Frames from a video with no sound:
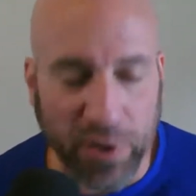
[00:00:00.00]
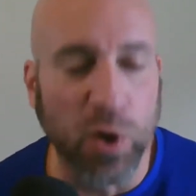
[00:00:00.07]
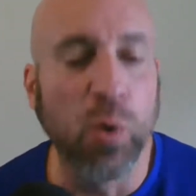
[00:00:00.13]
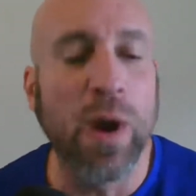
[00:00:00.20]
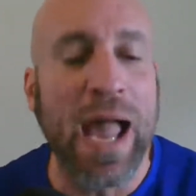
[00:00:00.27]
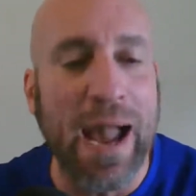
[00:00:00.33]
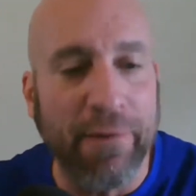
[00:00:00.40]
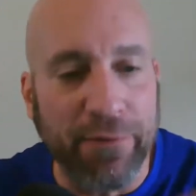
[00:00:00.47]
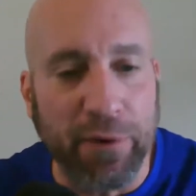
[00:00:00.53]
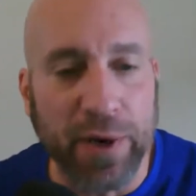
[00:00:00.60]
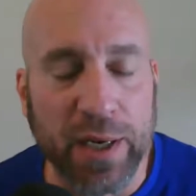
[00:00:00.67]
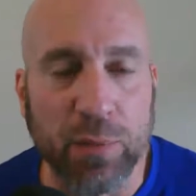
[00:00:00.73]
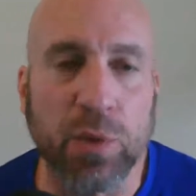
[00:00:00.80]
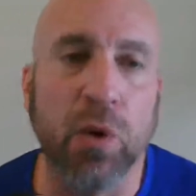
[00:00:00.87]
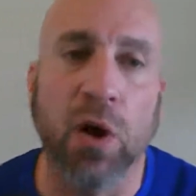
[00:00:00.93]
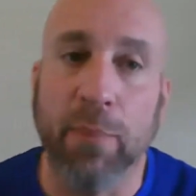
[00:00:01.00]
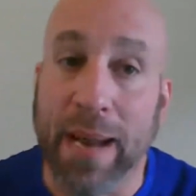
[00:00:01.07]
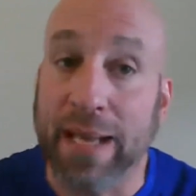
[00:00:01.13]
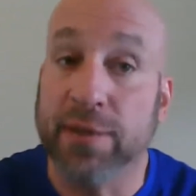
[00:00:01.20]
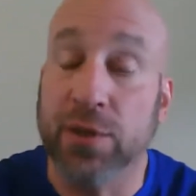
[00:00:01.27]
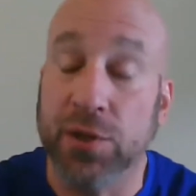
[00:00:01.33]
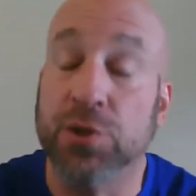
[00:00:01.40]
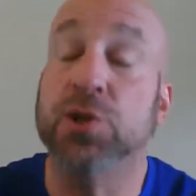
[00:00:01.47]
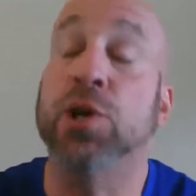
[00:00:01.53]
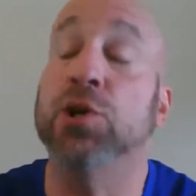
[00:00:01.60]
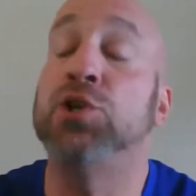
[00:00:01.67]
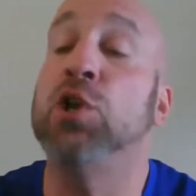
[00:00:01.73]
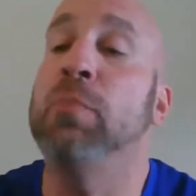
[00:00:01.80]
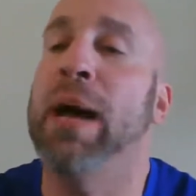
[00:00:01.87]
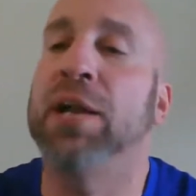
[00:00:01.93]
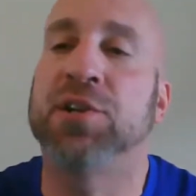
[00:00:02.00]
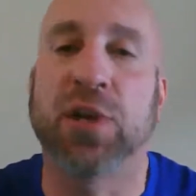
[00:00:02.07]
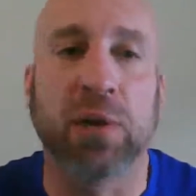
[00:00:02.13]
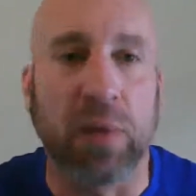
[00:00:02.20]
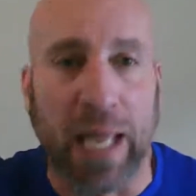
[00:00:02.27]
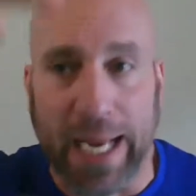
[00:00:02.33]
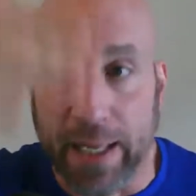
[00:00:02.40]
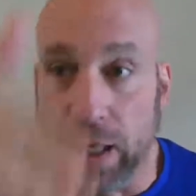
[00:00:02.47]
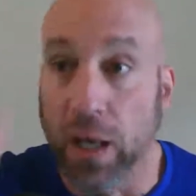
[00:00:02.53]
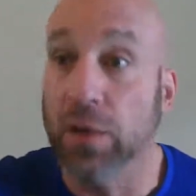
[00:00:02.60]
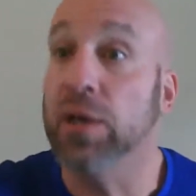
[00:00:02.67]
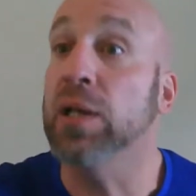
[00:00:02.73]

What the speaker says: whoever it is. We're going back to, because you mentioned like